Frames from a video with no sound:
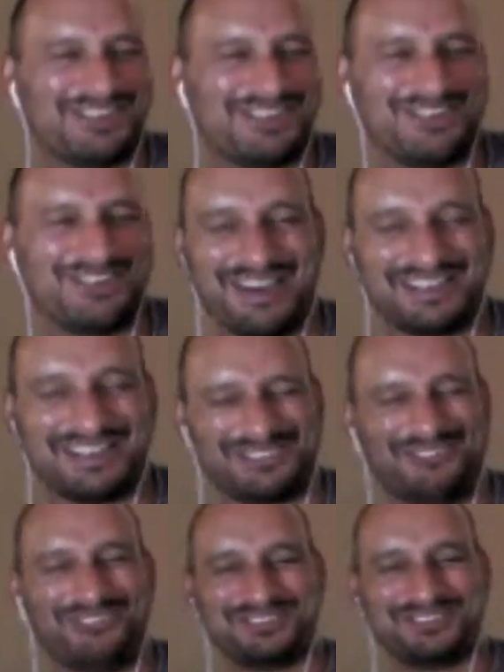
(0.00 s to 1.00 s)
Doing right.
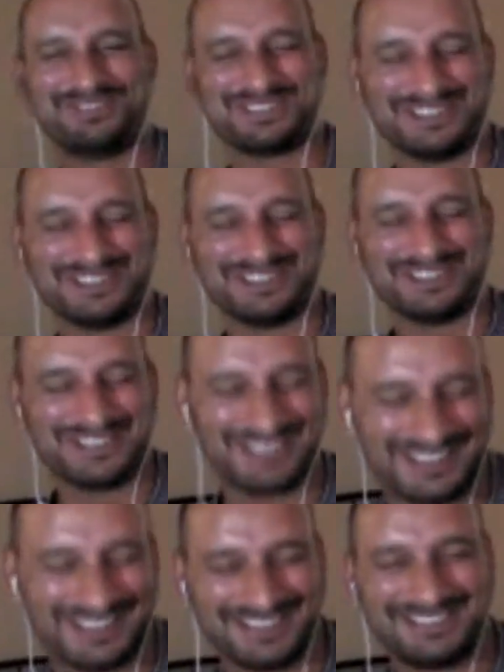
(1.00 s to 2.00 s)
That's awesome, isn't
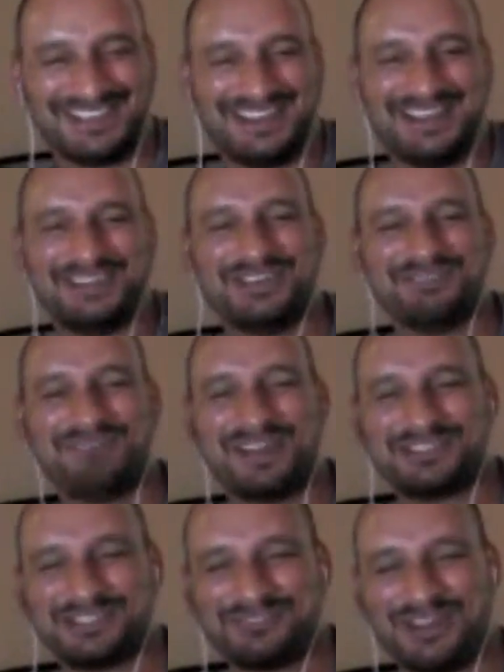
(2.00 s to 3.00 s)
it? It makes you
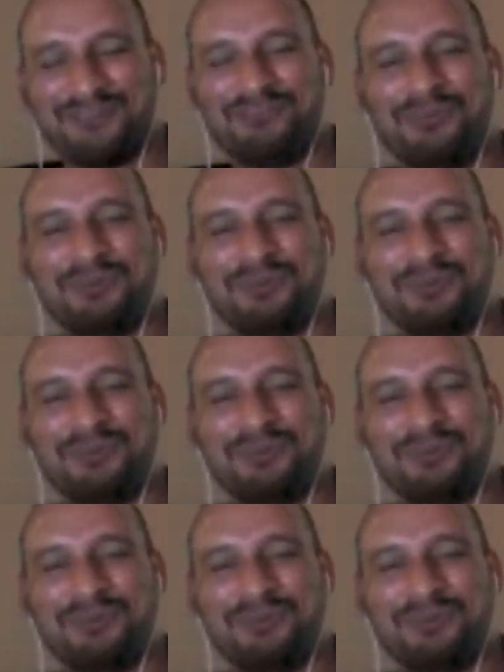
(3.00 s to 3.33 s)
feel all warm and